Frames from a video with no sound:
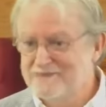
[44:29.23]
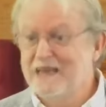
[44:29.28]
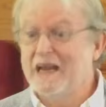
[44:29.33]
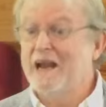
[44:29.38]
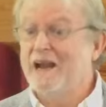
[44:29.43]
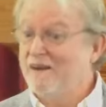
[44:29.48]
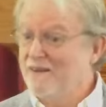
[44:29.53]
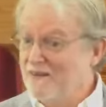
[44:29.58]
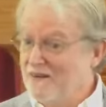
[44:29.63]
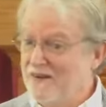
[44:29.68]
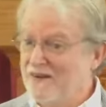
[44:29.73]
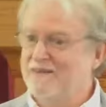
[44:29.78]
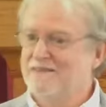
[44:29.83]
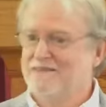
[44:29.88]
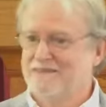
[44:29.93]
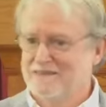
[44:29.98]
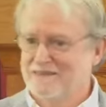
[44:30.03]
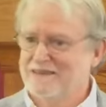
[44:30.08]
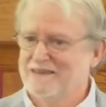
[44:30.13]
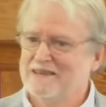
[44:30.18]
Yeah.
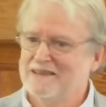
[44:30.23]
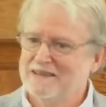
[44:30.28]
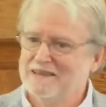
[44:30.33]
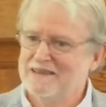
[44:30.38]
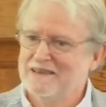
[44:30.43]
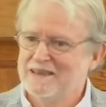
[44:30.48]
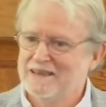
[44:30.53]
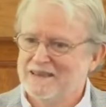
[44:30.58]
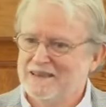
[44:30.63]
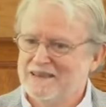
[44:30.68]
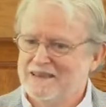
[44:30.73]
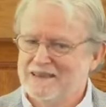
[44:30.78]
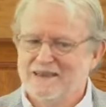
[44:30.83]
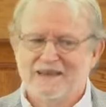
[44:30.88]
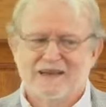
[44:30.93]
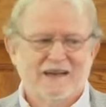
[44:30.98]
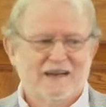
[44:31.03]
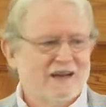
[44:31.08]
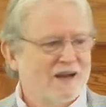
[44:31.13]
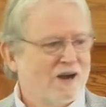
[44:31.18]

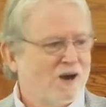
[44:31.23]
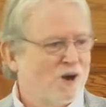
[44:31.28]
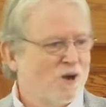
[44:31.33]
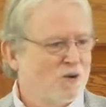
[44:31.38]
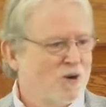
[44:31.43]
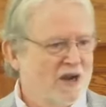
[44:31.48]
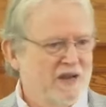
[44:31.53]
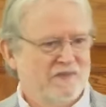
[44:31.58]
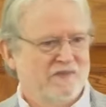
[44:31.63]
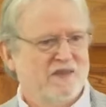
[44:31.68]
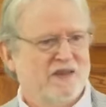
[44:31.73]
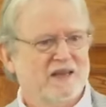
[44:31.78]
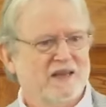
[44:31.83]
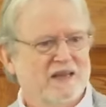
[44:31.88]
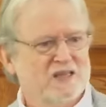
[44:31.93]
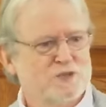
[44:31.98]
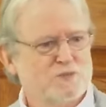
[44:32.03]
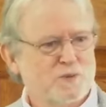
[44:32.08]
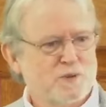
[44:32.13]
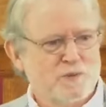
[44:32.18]
All right,
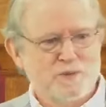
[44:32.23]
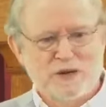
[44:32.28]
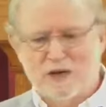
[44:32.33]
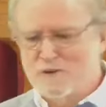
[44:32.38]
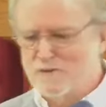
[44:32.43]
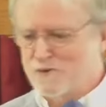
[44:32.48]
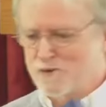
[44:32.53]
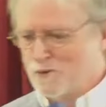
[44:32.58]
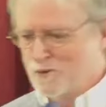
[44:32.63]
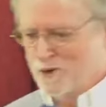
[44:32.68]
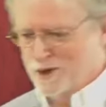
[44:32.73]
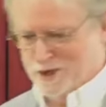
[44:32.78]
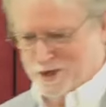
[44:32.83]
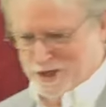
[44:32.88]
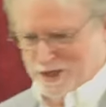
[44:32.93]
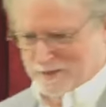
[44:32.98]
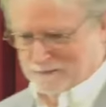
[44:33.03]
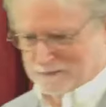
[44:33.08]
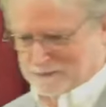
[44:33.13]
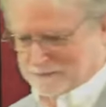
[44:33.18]
then, let's prepare for
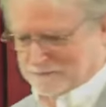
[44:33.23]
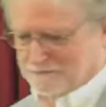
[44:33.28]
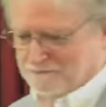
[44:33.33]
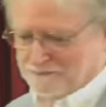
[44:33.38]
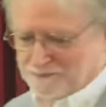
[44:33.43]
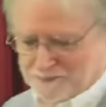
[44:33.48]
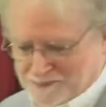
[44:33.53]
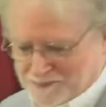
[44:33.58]
worship.